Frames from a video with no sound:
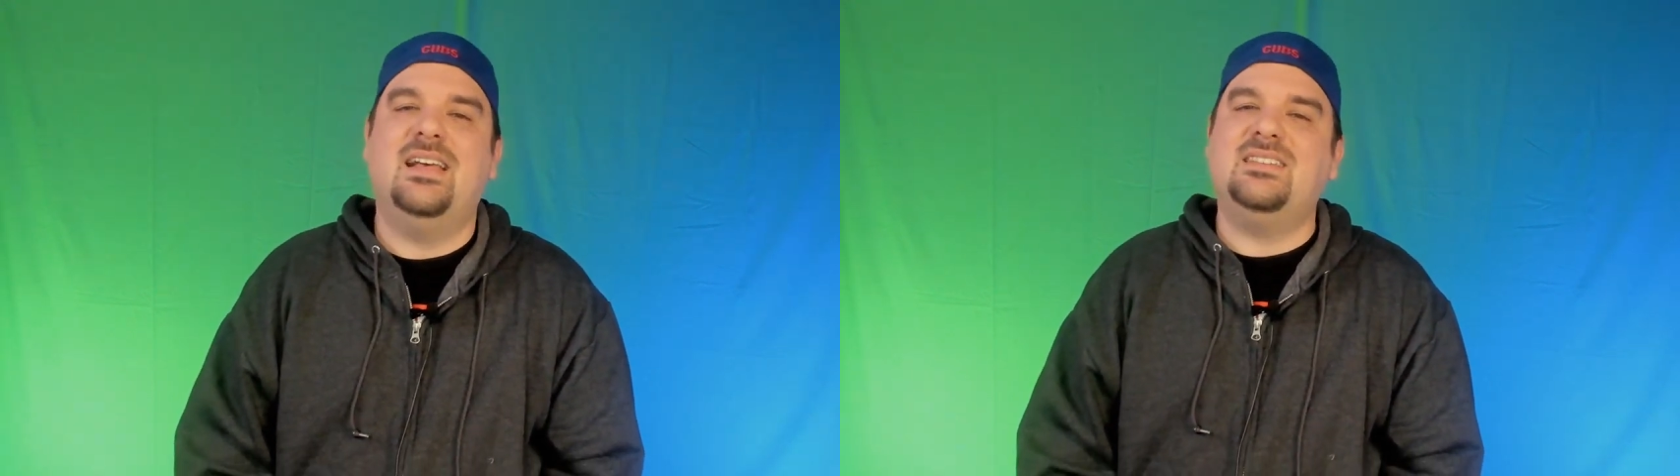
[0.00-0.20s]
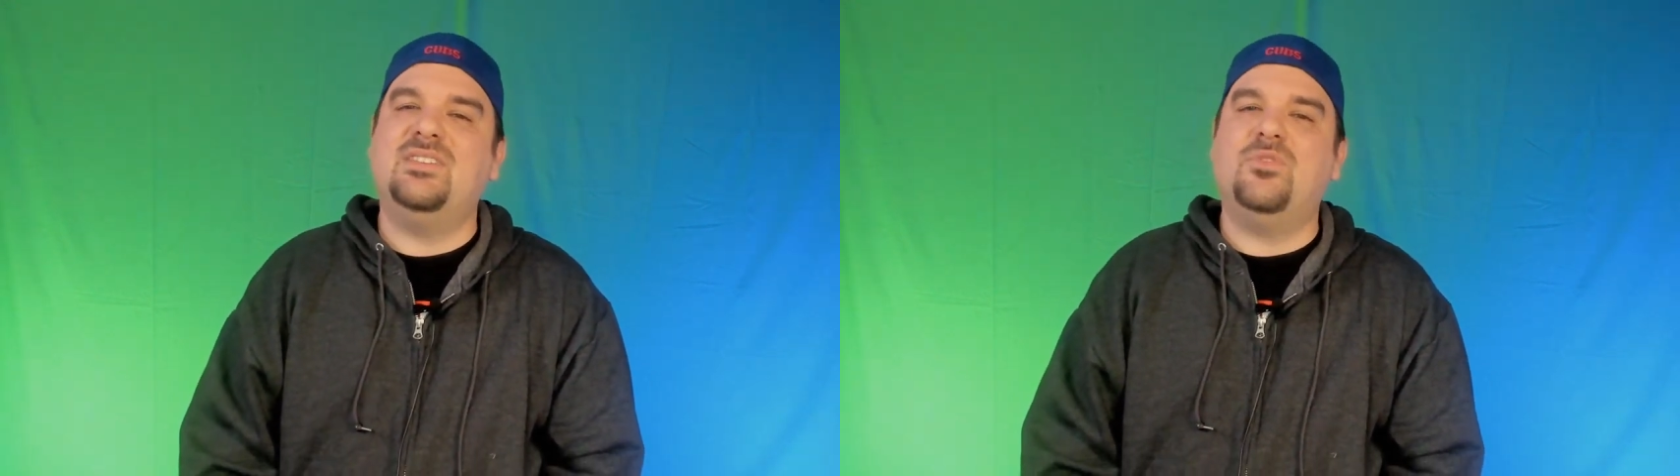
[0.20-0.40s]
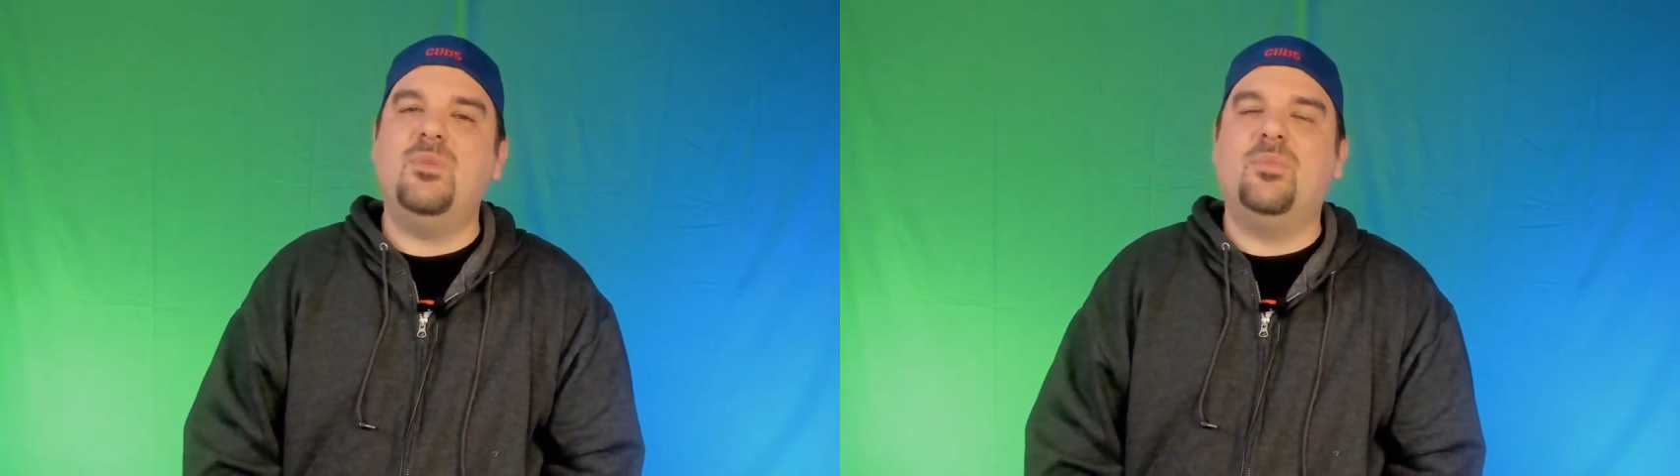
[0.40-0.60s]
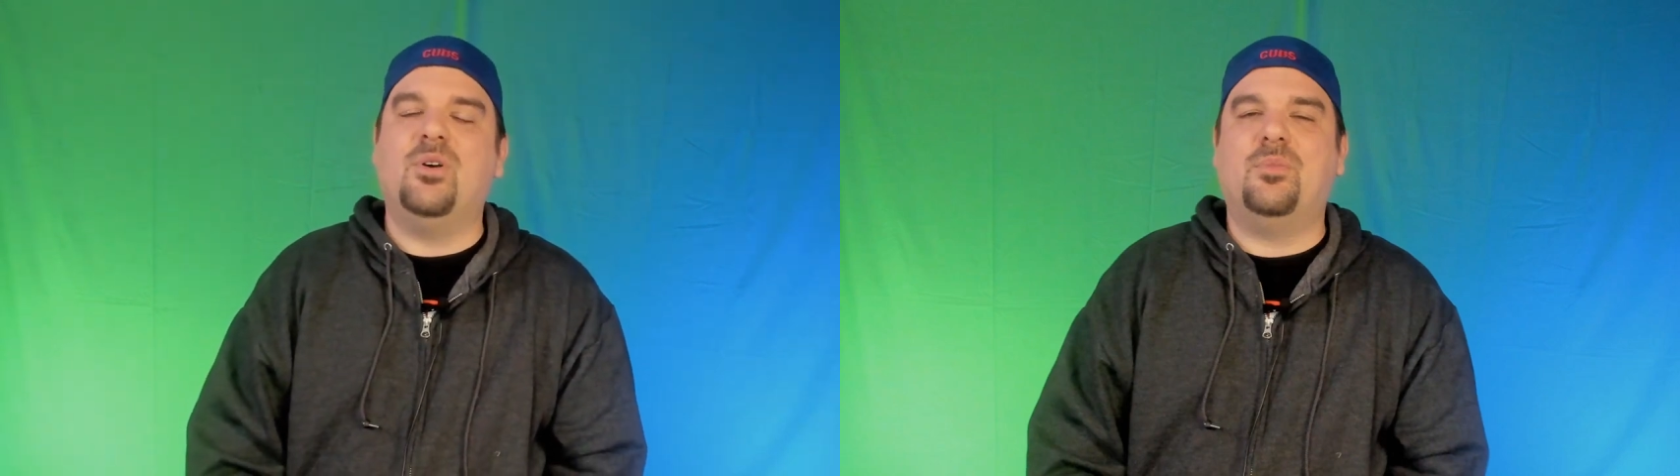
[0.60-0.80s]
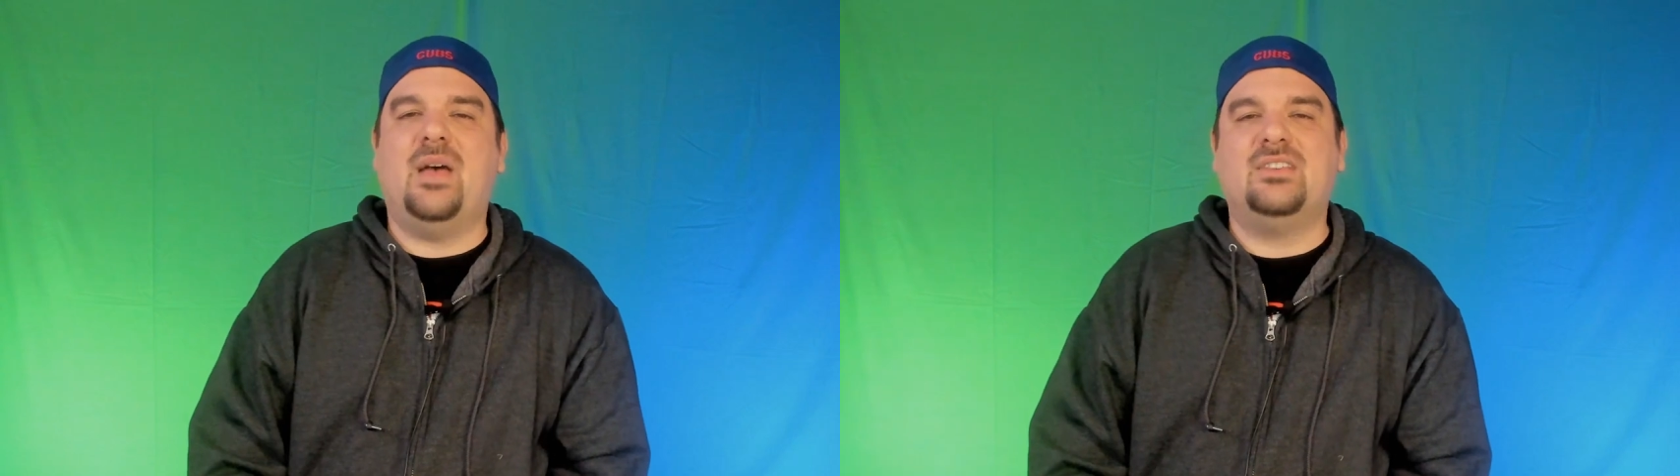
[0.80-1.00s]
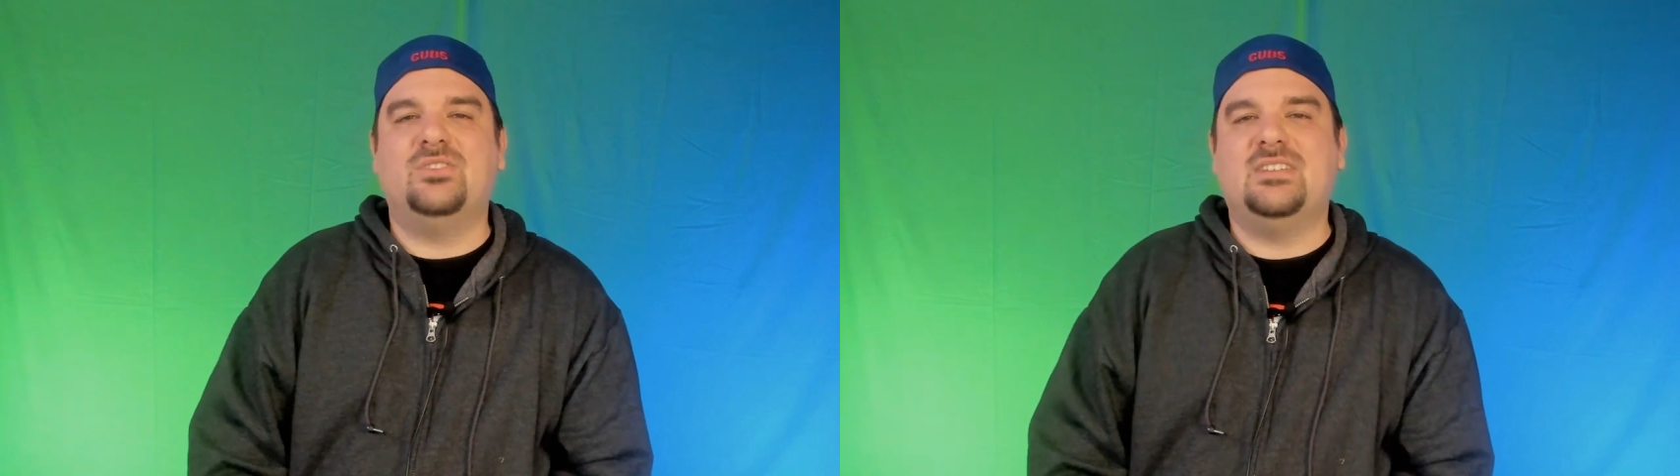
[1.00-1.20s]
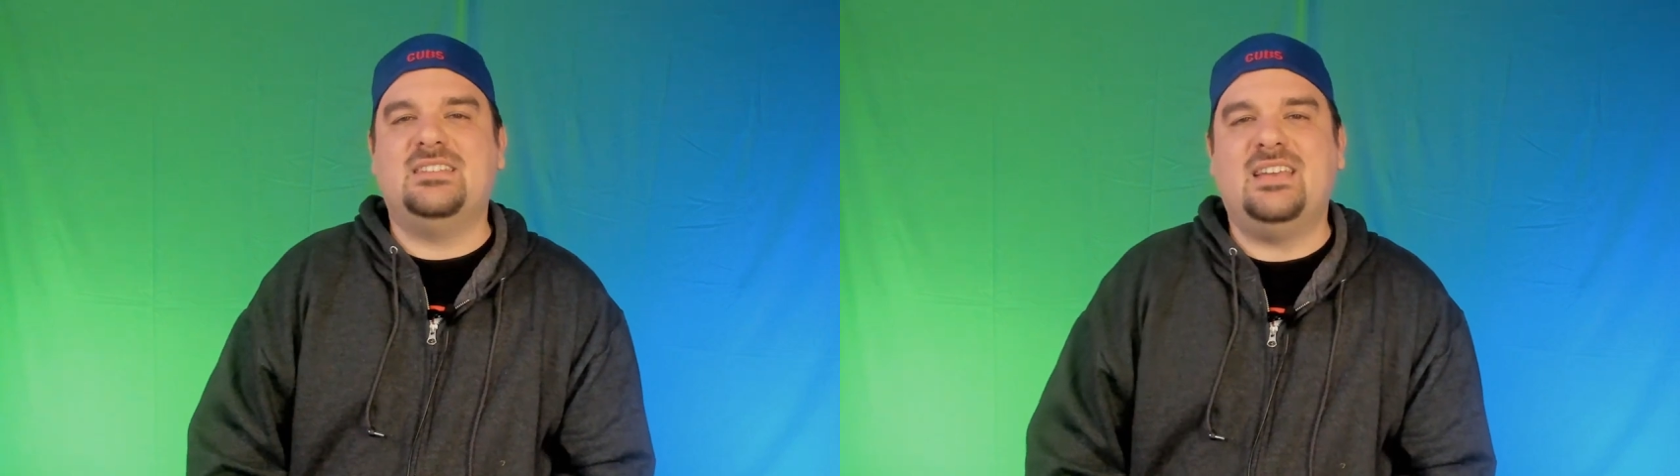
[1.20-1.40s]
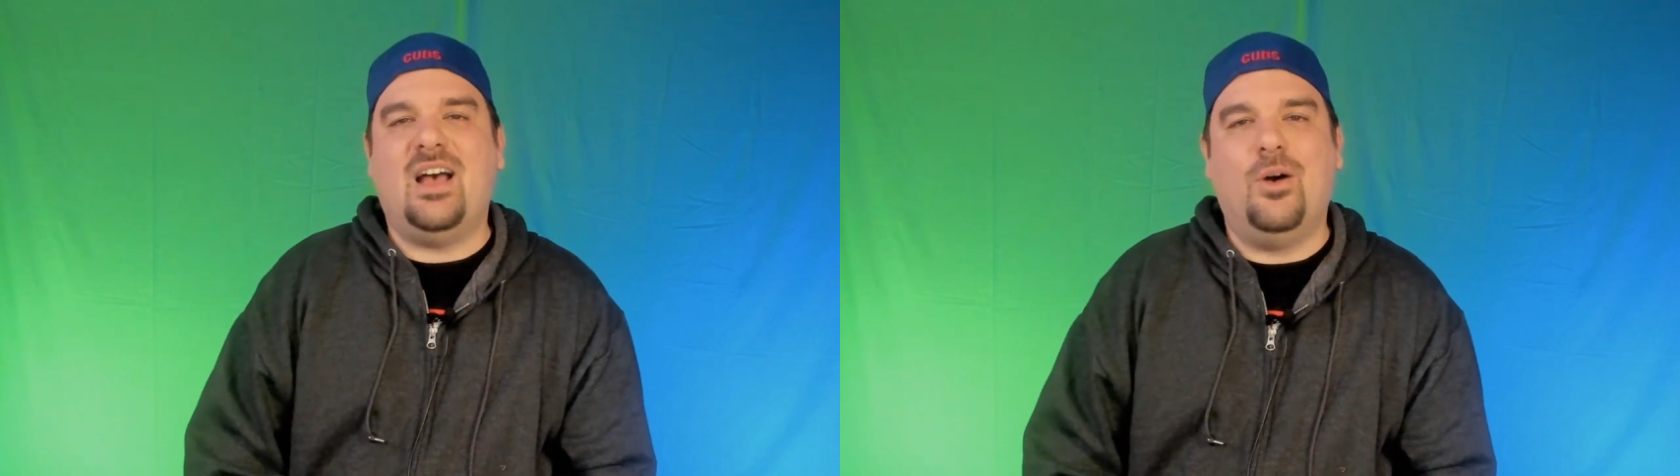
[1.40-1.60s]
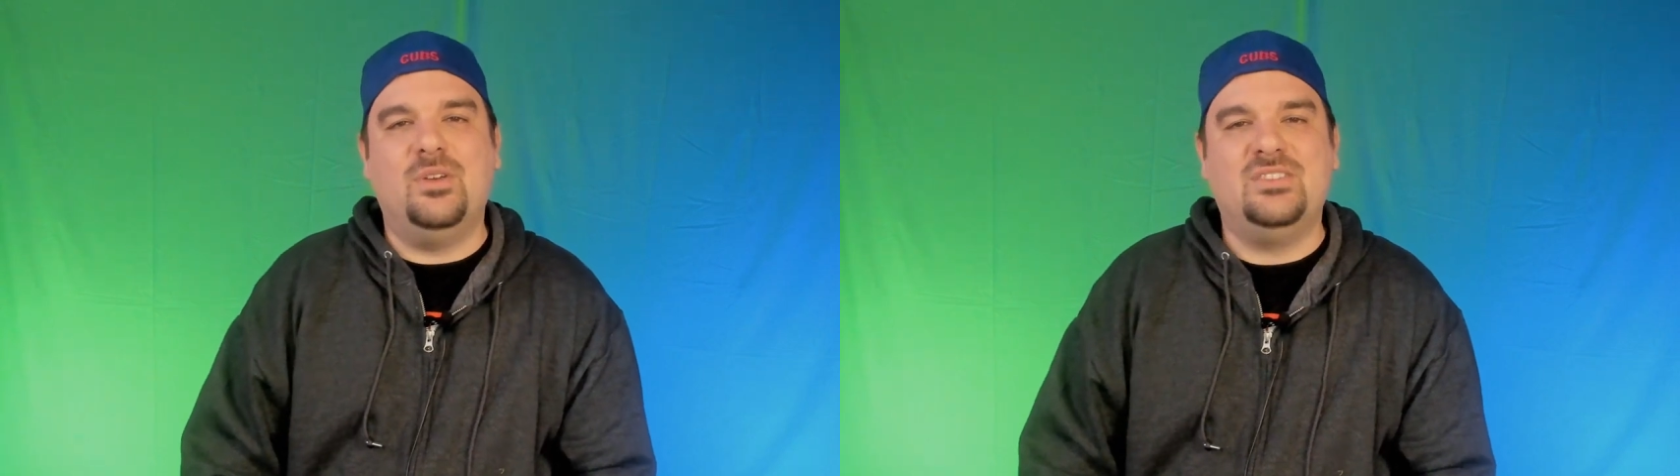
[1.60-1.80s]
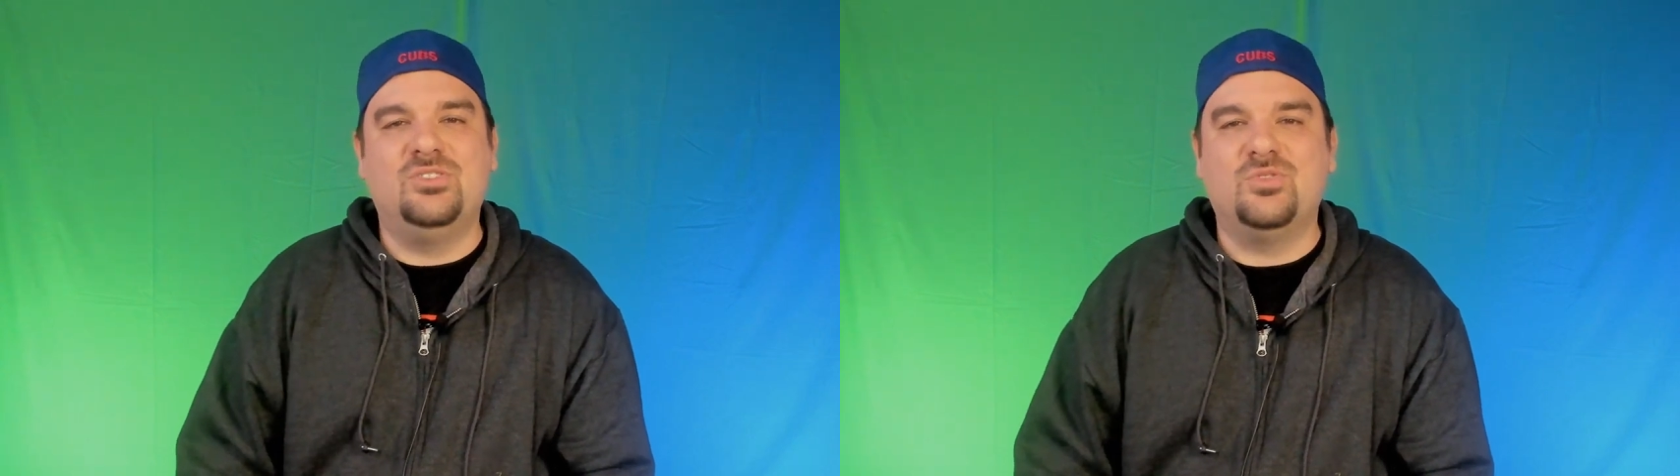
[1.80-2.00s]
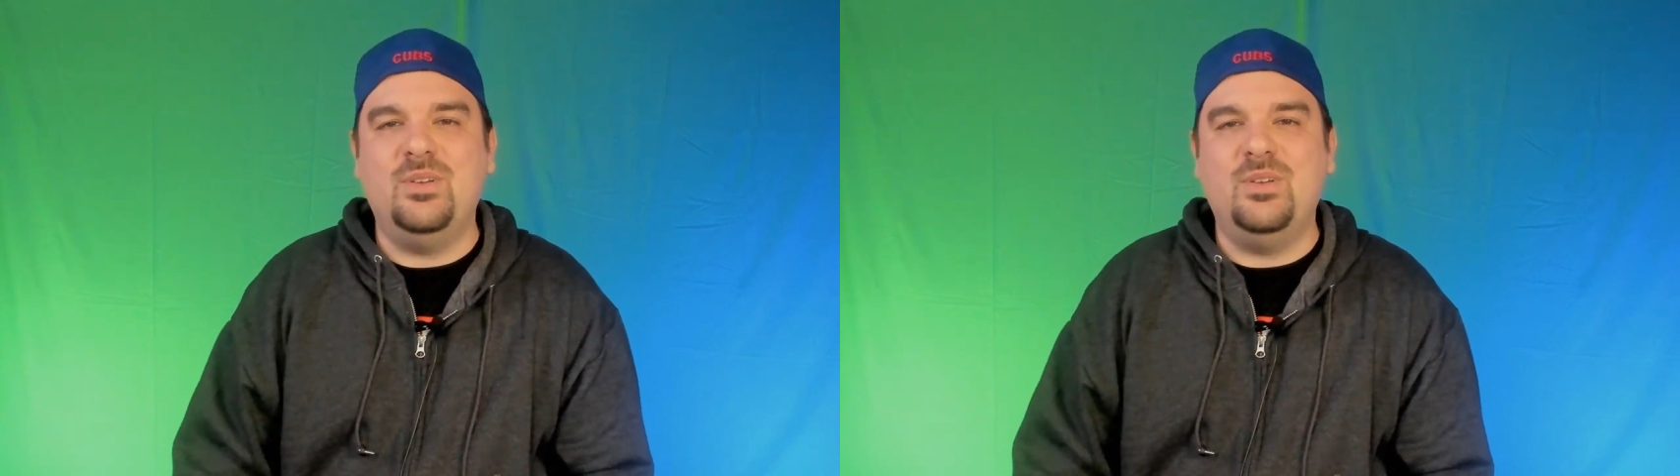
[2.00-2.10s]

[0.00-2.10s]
That's it for me, Poker Pastor. As I say always,